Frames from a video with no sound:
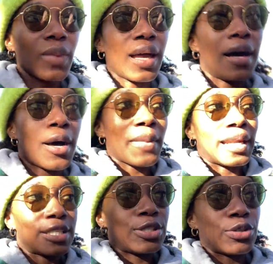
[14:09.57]
Um, and
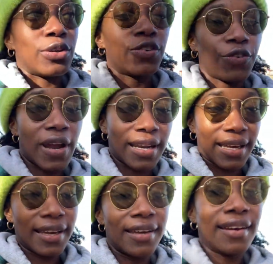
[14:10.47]
it's due
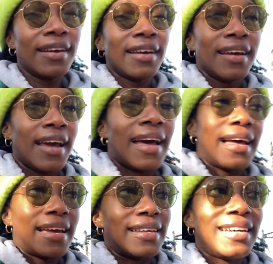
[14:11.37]
Friday
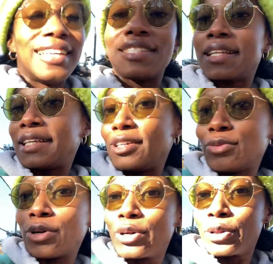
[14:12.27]
and it's a lead
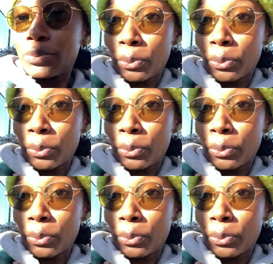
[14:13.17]
role,